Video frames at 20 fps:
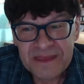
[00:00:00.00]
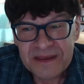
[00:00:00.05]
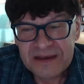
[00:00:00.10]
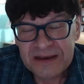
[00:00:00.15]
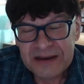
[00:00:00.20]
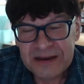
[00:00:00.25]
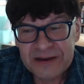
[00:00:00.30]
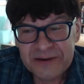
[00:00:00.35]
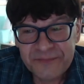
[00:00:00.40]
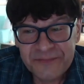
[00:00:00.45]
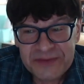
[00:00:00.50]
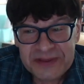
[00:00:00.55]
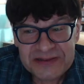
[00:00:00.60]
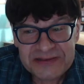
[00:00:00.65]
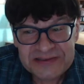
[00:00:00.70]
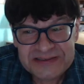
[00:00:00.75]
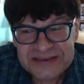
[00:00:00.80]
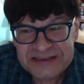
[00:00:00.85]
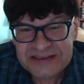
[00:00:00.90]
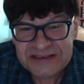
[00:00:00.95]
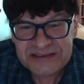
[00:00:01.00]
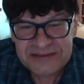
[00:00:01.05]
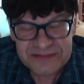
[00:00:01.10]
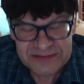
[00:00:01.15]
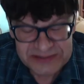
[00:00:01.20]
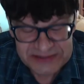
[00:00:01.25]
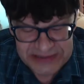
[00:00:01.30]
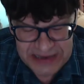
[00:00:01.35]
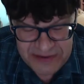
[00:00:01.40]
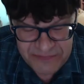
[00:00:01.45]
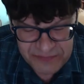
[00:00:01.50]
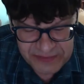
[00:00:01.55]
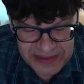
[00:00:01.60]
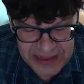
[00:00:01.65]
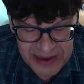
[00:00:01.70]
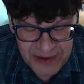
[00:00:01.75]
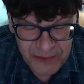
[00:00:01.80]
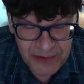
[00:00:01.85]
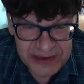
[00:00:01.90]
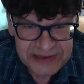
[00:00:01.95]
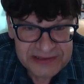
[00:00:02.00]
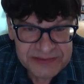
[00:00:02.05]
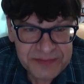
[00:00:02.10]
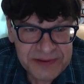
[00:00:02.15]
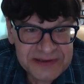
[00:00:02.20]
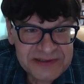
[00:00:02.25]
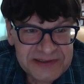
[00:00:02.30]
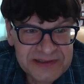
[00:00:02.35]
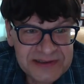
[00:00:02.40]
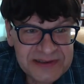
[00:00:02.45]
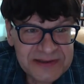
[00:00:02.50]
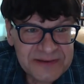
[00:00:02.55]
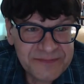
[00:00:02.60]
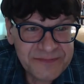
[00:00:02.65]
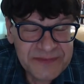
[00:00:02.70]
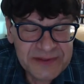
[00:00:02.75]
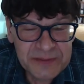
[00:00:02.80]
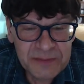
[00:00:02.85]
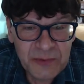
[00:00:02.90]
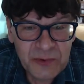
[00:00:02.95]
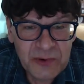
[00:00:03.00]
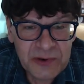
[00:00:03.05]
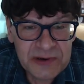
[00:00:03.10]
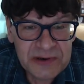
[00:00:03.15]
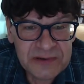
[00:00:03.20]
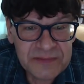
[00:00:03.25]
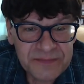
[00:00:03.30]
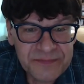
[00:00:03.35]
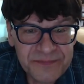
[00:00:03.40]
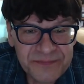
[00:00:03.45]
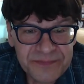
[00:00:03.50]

um, it's just safer that way, especially the more